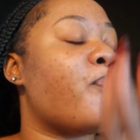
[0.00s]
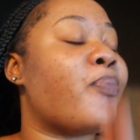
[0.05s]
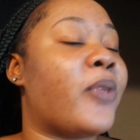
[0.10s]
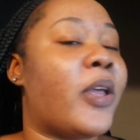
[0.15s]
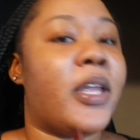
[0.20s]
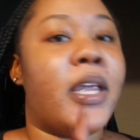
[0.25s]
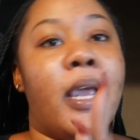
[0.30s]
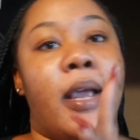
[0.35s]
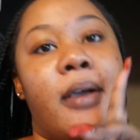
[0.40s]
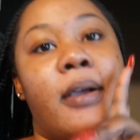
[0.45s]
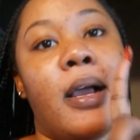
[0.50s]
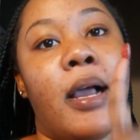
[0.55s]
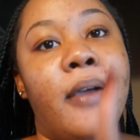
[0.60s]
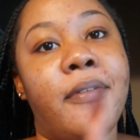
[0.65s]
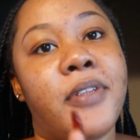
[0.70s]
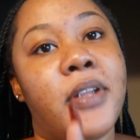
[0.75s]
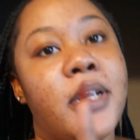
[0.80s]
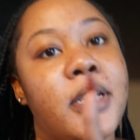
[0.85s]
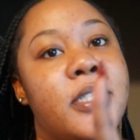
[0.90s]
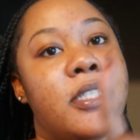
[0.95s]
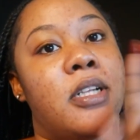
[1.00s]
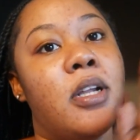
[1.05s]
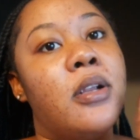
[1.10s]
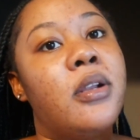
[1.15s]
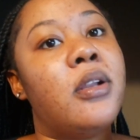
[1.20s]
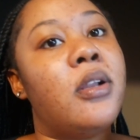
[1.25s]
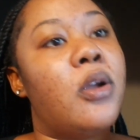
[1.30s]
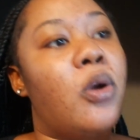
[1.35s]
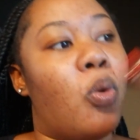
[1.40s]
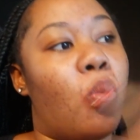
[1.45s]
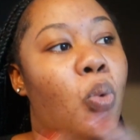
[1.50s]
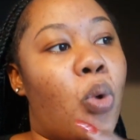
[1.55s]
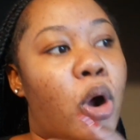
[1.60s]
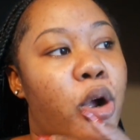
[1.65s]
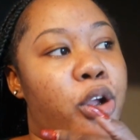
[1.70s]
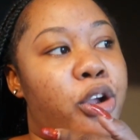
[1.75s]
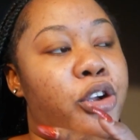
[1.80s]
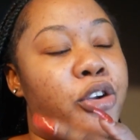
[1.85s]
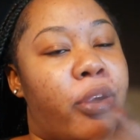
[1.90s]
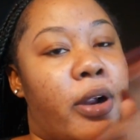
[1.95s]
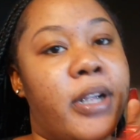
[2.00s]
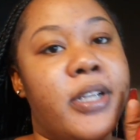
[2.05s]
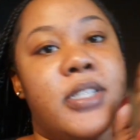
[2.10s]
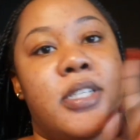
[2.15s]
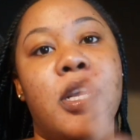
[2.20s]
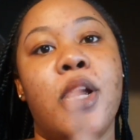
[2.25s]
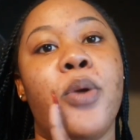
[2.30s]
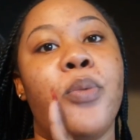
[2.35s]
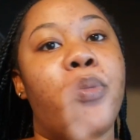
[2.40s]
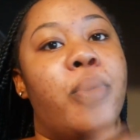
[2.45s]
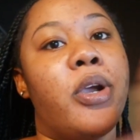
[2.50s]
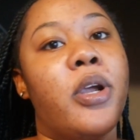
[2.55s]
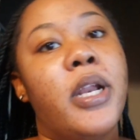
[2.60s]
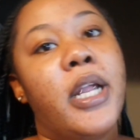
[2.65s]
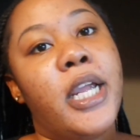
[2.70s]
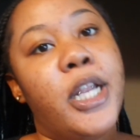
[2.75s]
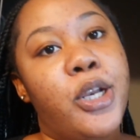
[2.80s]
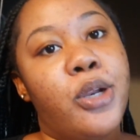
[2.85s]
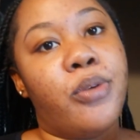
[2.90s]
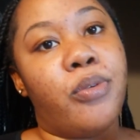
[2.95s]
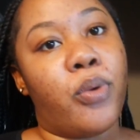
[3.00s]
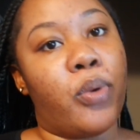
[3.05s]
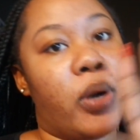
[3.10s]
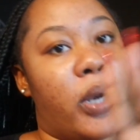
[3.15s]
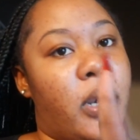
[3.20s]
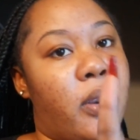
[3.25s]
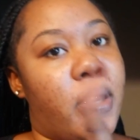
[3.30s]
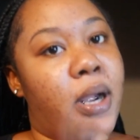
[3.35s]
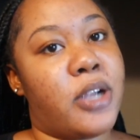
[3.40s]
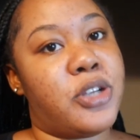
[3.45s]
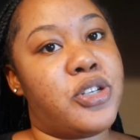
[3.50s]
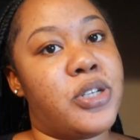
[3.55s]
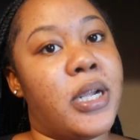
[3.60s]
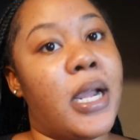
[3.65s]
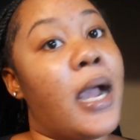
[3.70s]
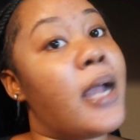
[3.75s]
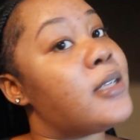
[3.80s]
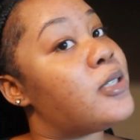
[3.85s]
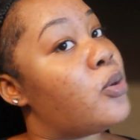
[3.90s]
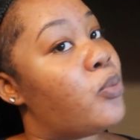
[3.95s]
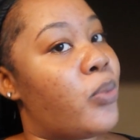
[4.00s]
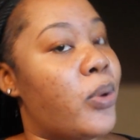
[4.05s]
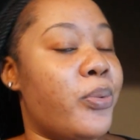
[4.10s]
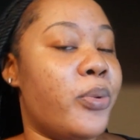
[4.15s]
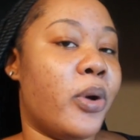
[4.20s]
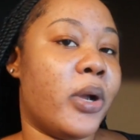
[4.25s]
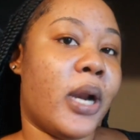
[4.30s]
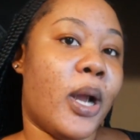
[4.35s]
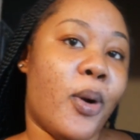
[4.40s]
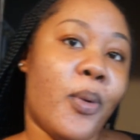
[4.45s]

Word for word: yeah, after he's done walking Grace, we're gonna hit the road and I'll catch you guys when we're on our